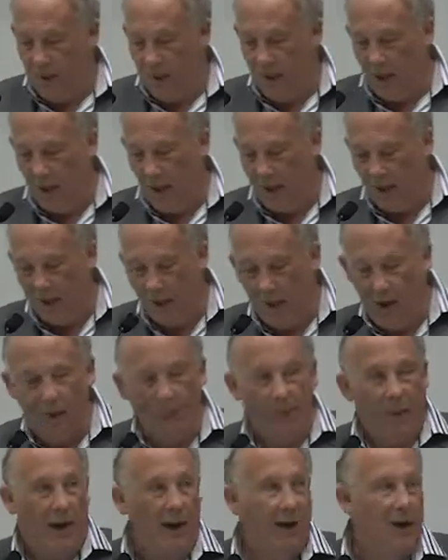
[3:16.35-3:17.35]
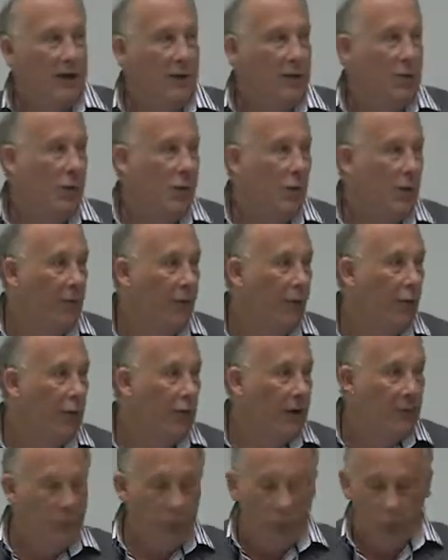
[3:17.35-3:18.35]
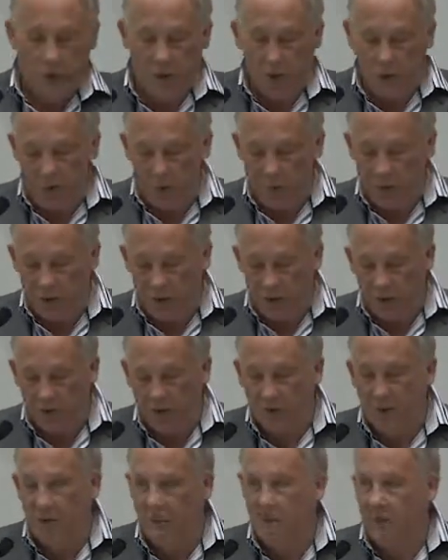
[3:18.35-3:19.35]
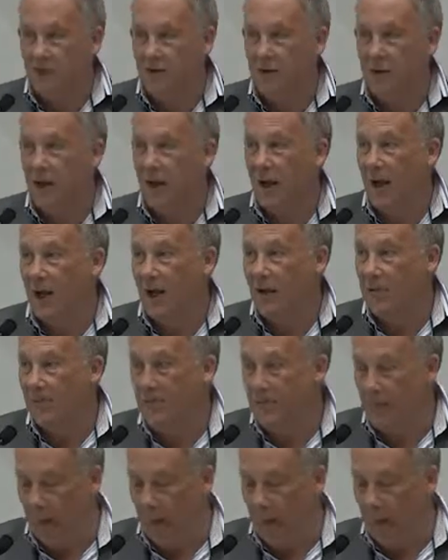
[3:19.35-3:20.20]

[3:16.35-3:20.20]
and now back into a free at point use service again.